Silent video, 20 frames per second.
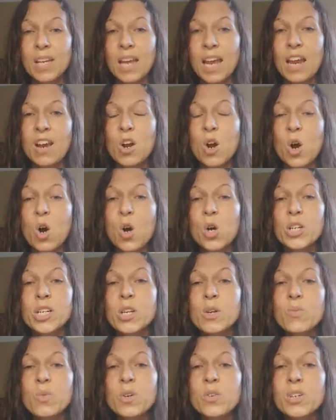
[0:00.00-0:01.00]
and all
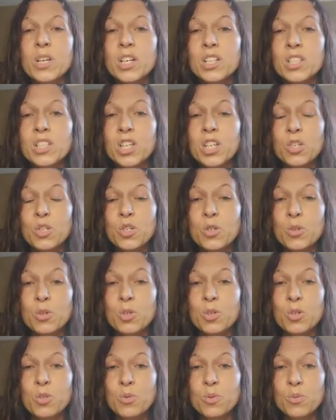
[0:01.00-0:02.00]
he will continue
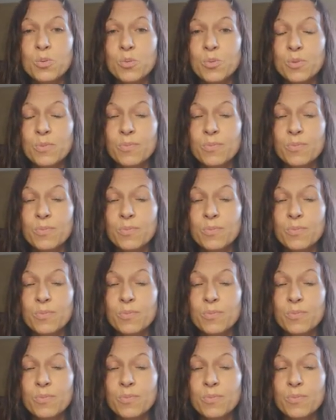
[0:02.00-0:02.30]
to do.